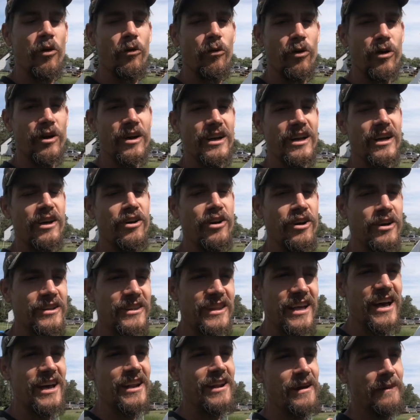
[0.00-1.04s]
We're going to hook
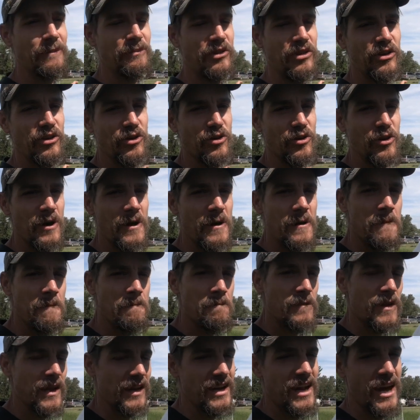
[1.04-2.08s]
that up to,
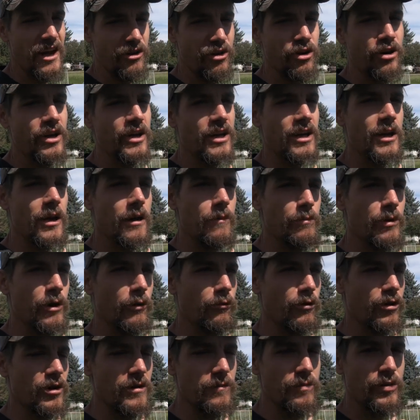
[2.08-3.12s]
not hook it up,
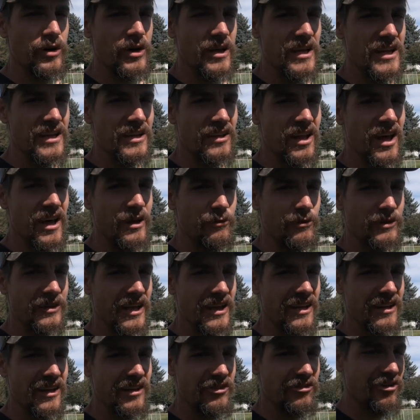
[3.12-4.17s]
but we're going to put it in line with
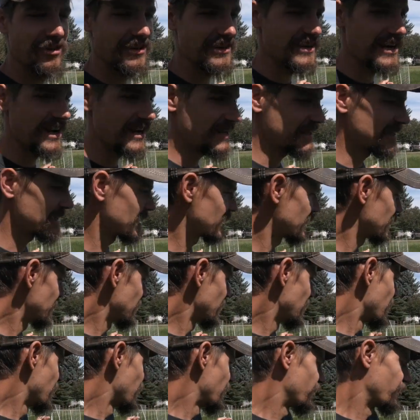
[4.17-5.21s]
that electric netting.
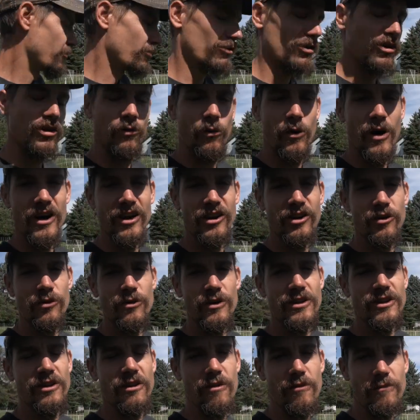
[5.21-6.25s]
They're going to want to
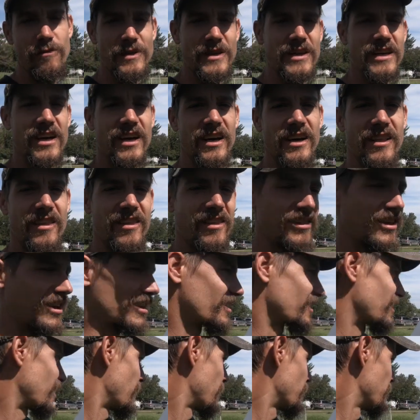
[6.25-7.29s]
go in there because
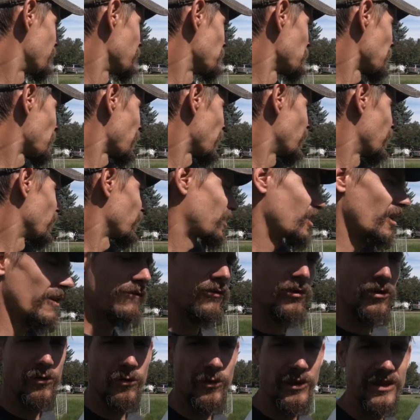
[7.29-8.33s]
it's
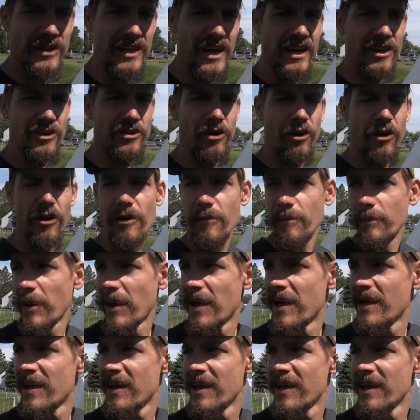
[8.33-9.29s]
covered with that tarp.